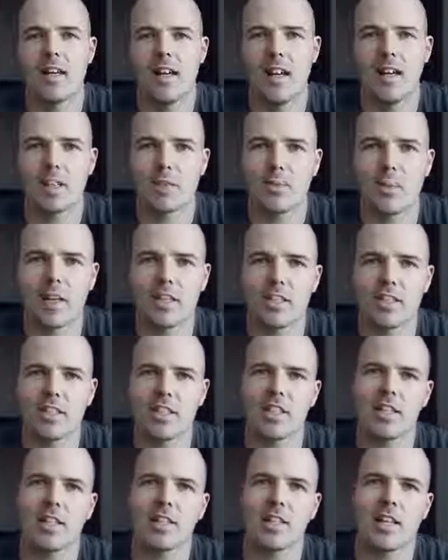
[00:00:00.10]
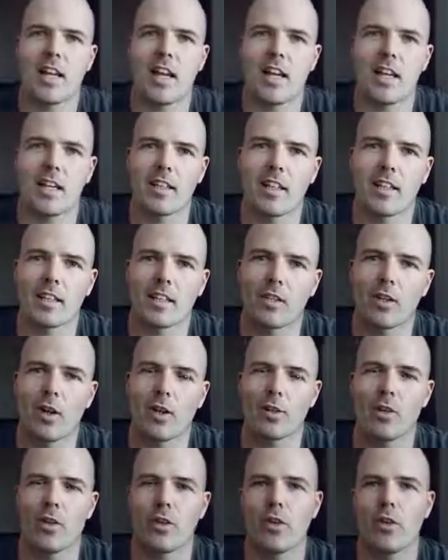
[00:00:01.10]
Hey, it's Magnus here, and I'd like to
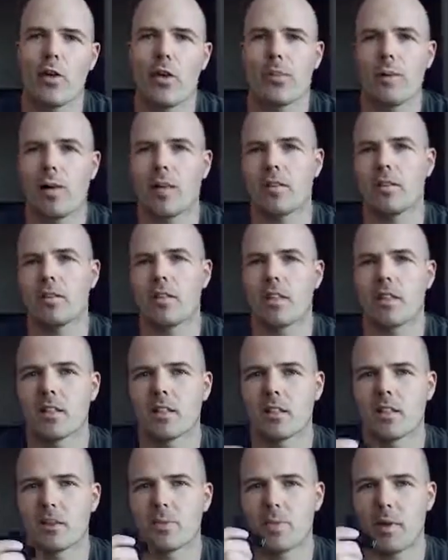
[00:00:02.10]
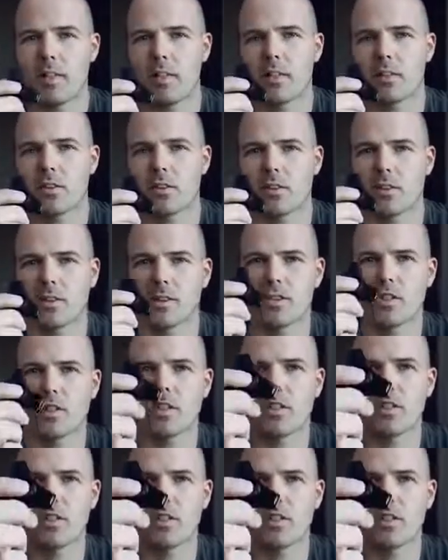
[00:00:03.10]
talk to you about spinners.